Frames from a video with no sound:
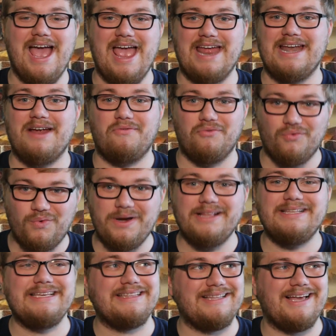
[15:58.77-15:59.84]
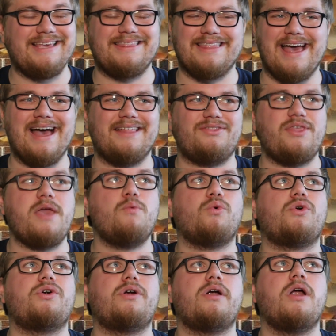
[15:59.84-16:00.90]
and I really like that. They were